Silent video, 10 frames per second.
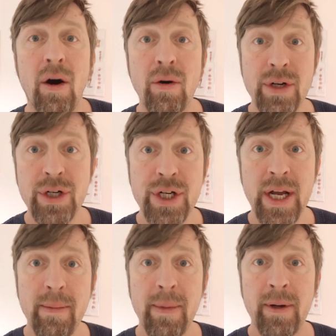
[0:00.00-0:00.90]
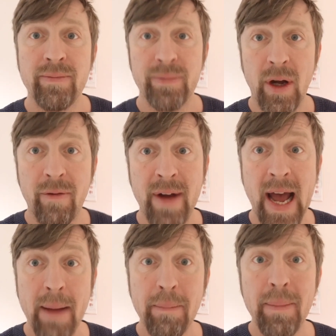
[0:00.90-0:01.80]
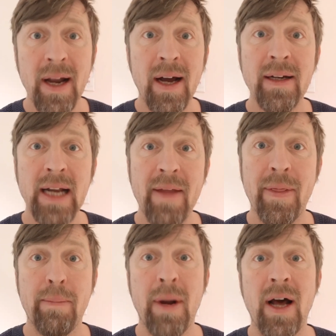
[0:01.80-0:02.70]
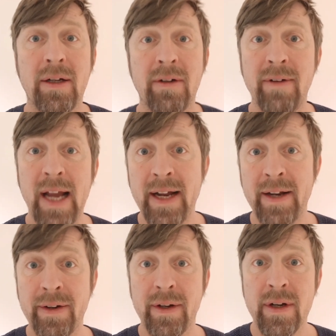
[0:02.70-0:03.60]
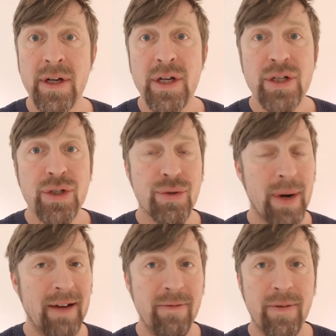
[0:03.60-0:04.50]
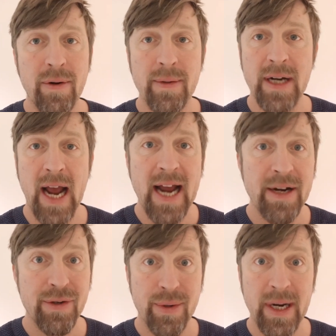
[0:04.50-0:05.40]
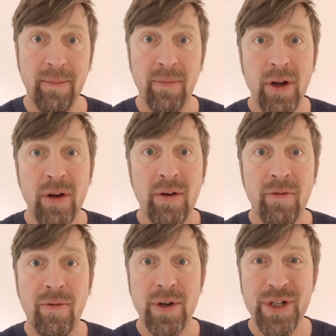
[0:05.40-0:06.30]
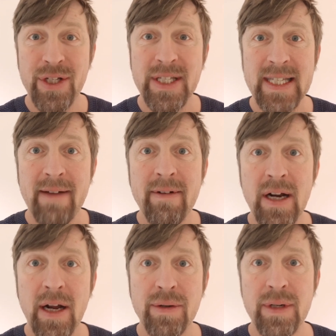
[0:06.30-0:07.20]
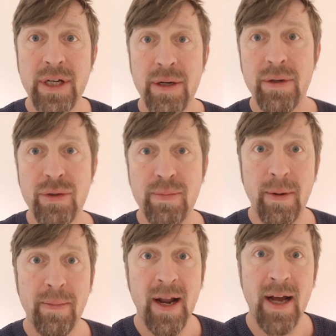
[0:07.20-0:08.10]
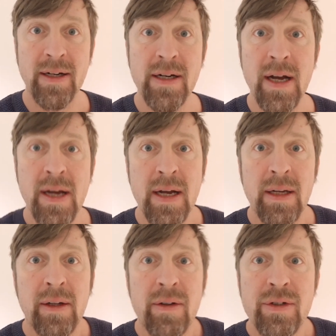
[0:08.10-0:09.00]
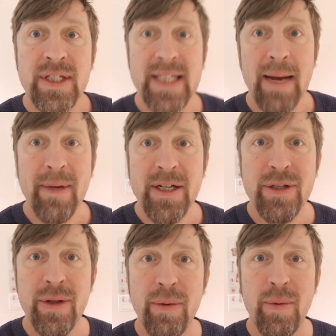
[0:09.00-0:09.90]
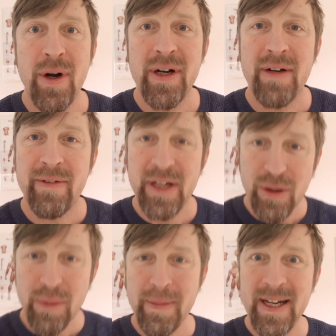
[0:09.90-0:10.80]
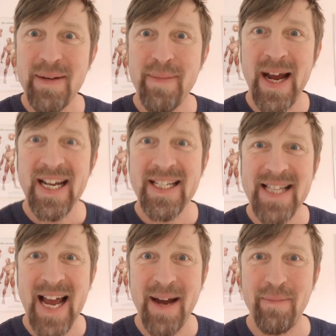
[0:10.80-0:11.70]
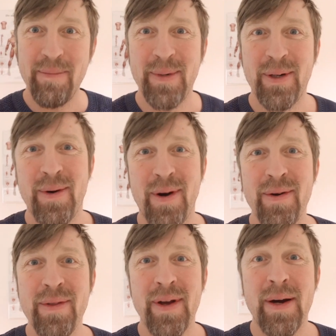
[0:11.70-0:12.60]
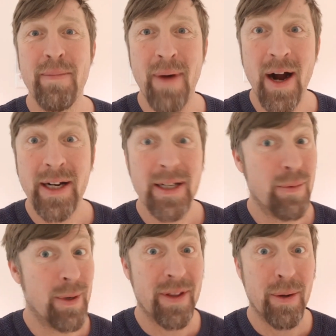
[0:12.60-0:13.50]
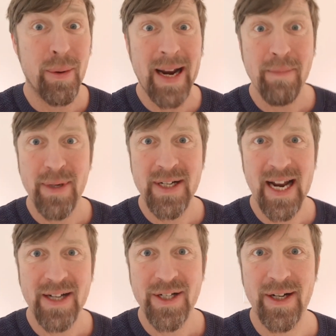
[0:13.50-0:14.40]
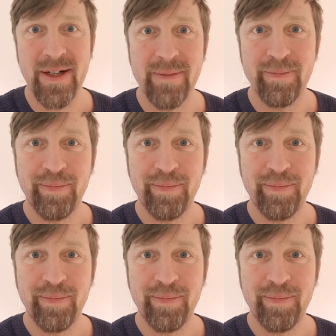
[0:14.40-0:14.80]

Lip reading: ownership of a hemp plant and the plot of land. Straightforward entry. For just 700 euros per plant, step into the world of European-based hemp growth, a market with great potential.